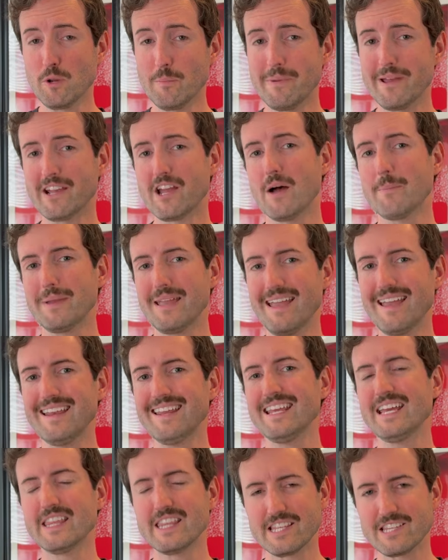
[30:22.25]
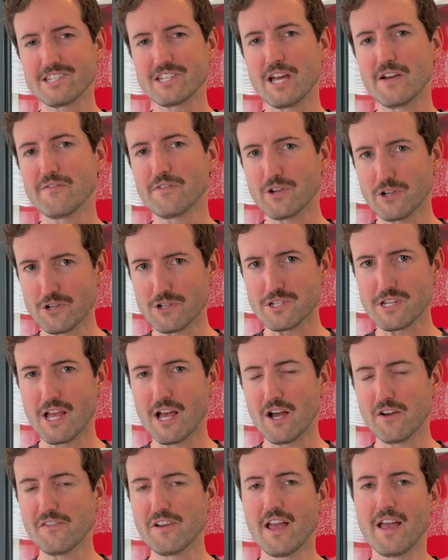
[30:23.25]
you wanna pick up any of this stuff for
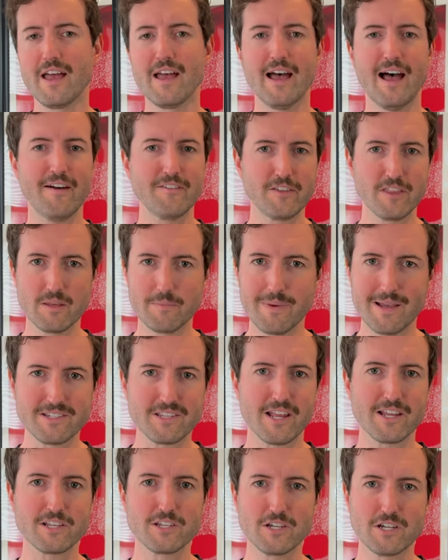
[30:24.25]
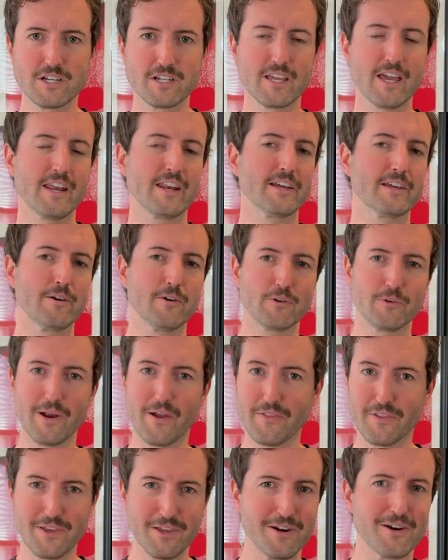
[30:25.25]
yourself, I've done the best I could kind of going
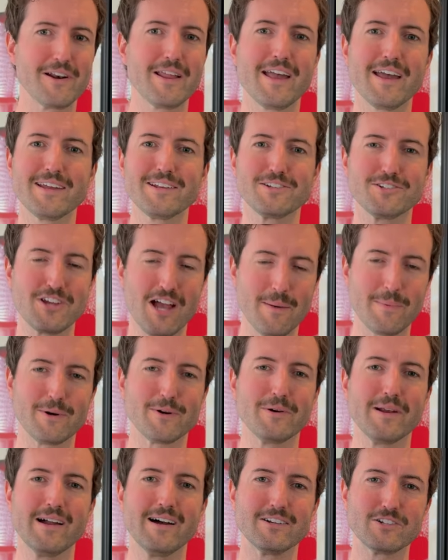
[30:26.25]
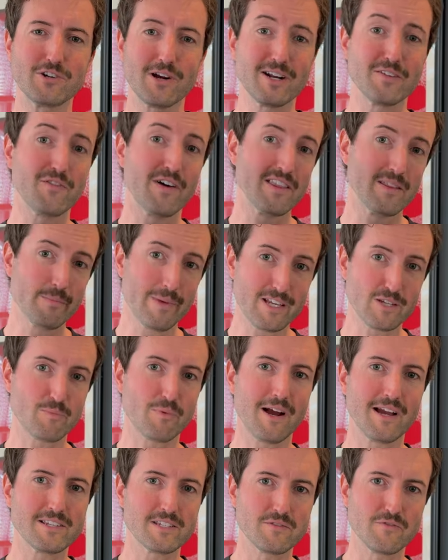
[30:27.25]
around the internet, shopping around, trying to find the best
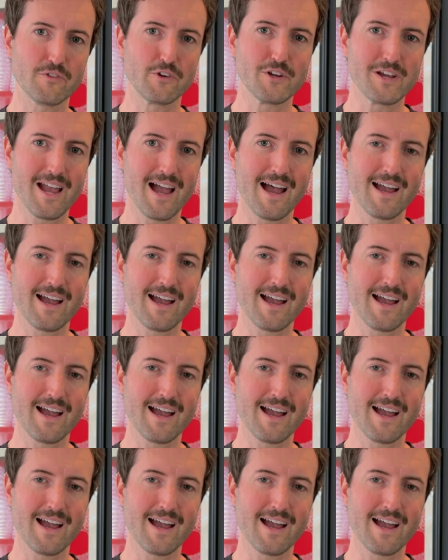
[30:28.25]
prices for you